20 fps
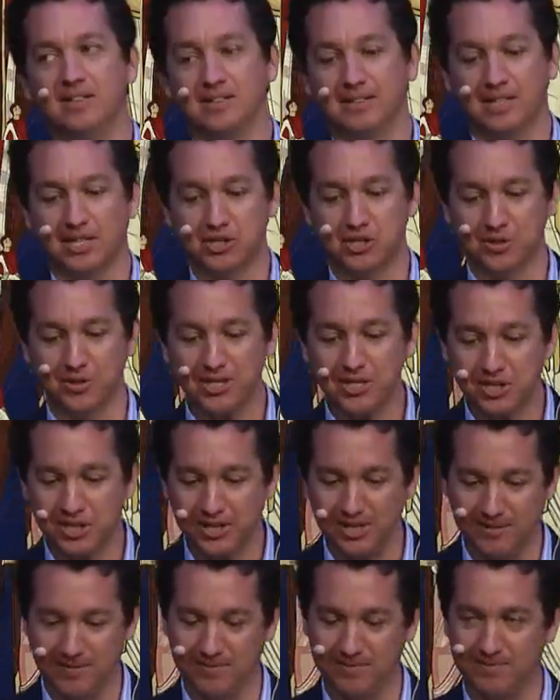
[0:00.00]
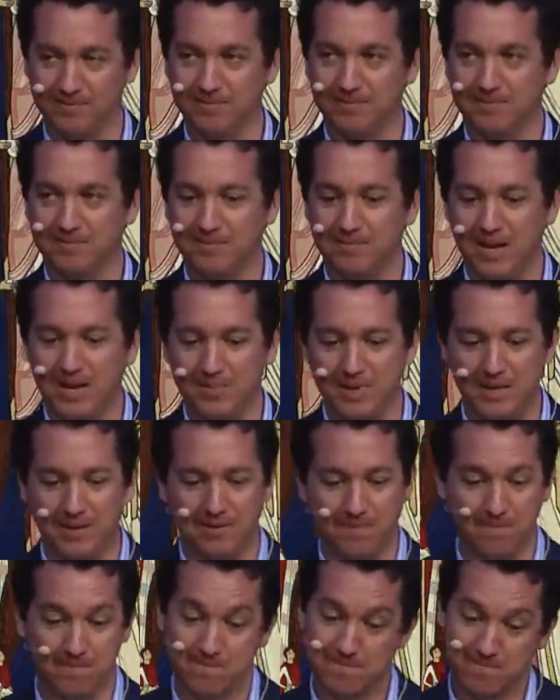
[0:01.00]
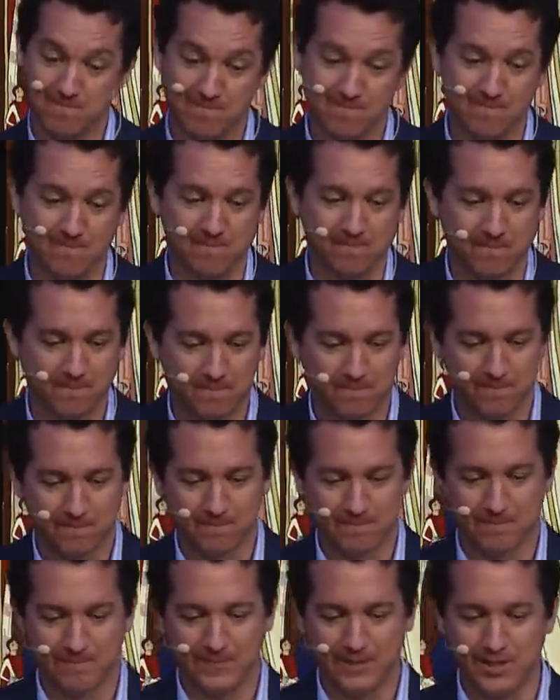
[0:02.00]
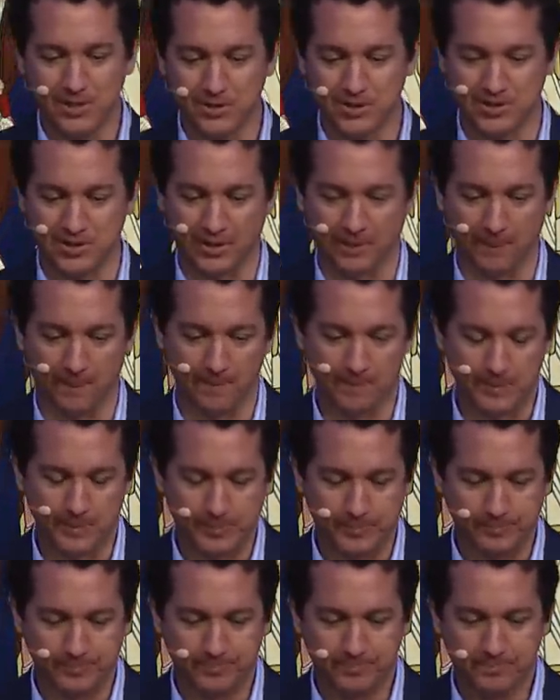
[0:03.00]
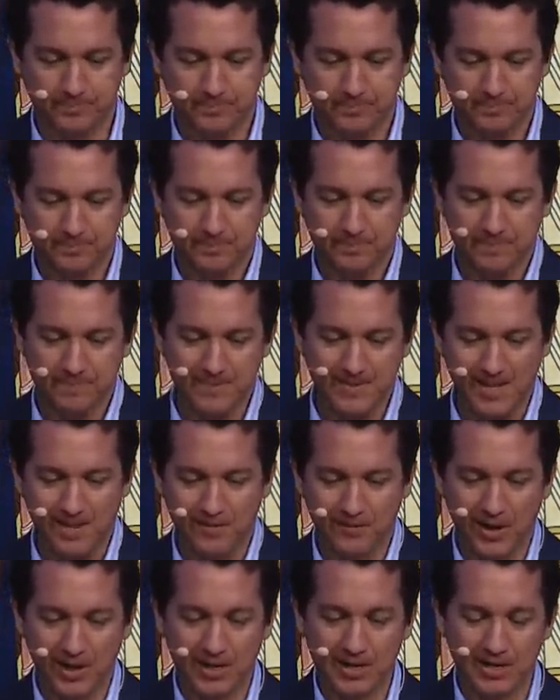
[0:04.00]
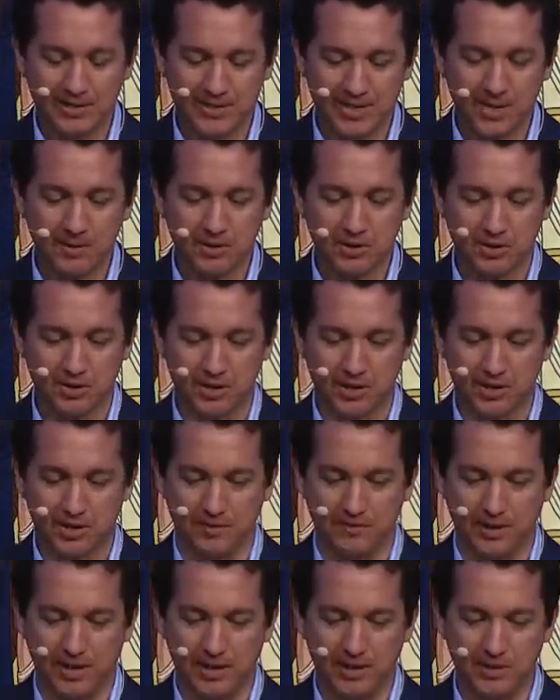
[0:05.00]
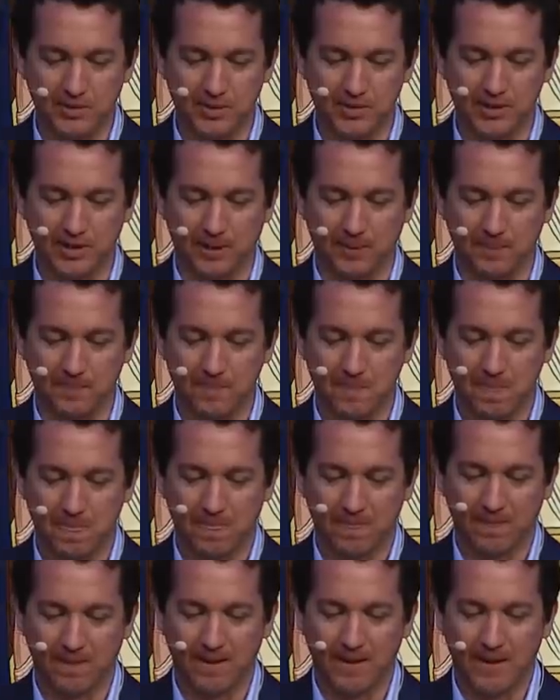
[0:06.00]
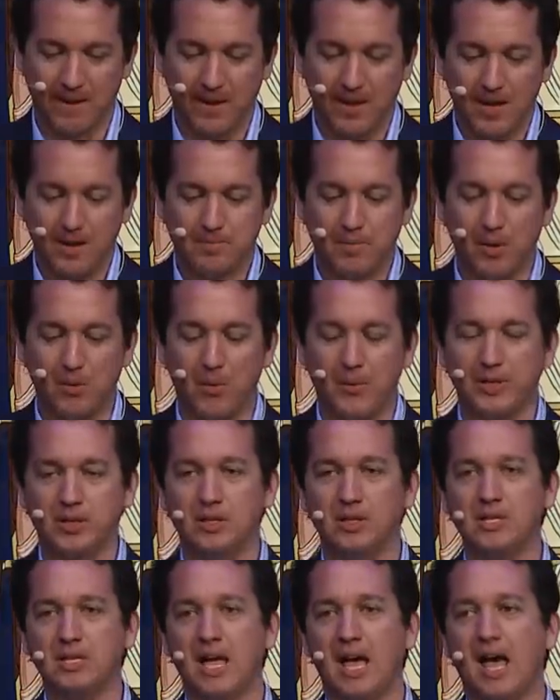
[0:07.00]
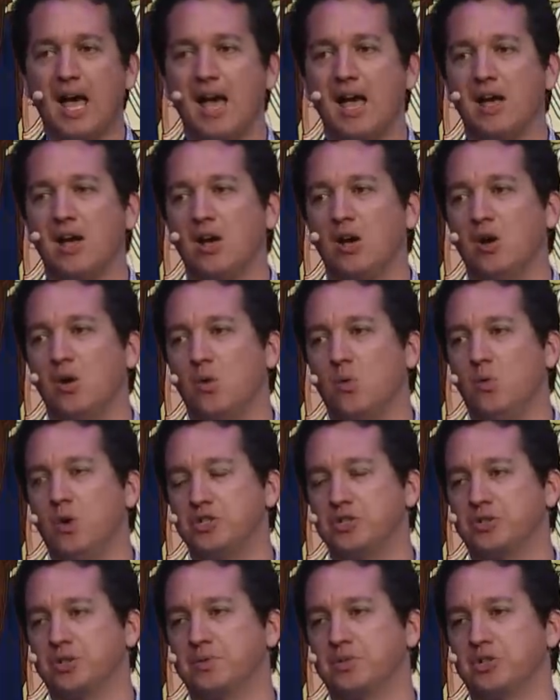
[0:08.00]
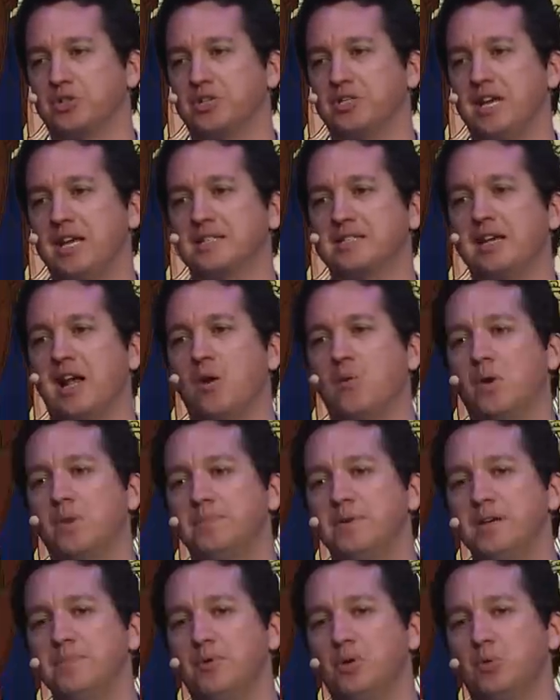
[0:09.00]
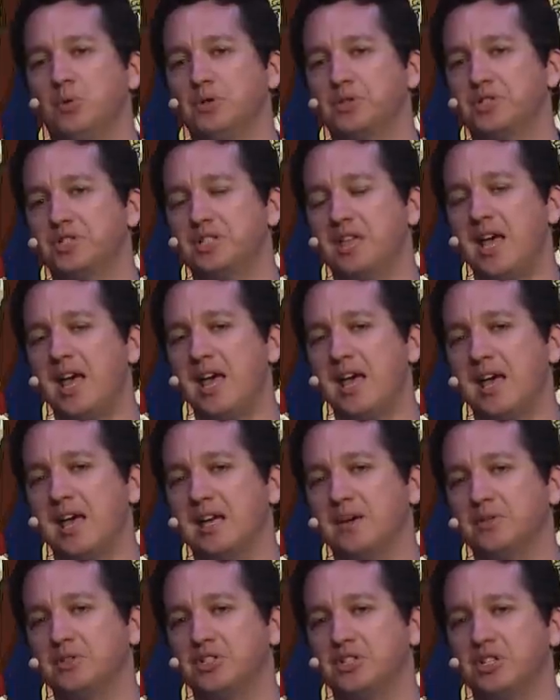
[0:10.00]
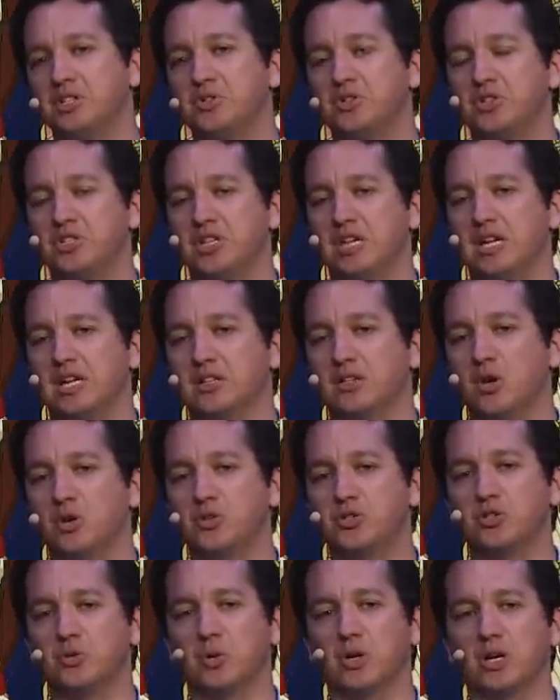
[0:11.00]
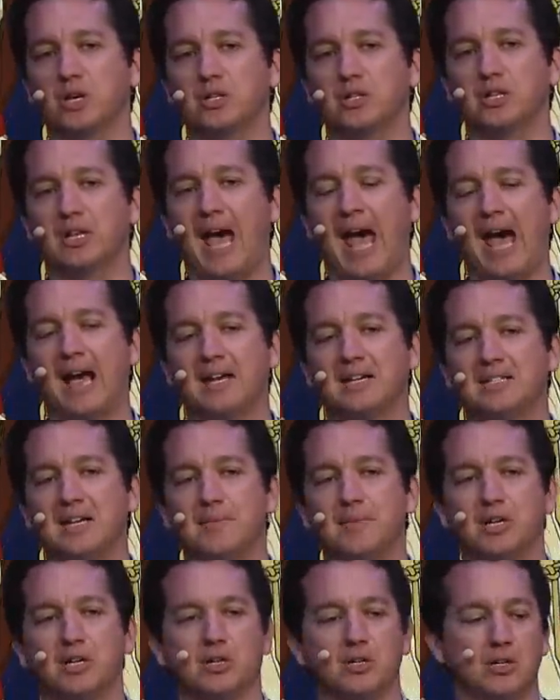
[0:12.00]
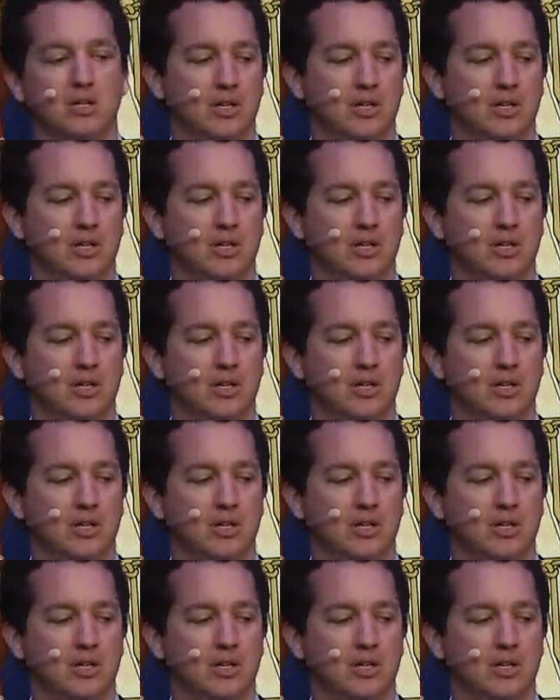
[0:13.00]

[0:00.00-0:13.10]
like a tradition, maybe. Hmm. Interesting. Very a sacred tradition. Very interesting. But when we look at what Scripture says. Now, what people will say, which is interesting, those who are the academic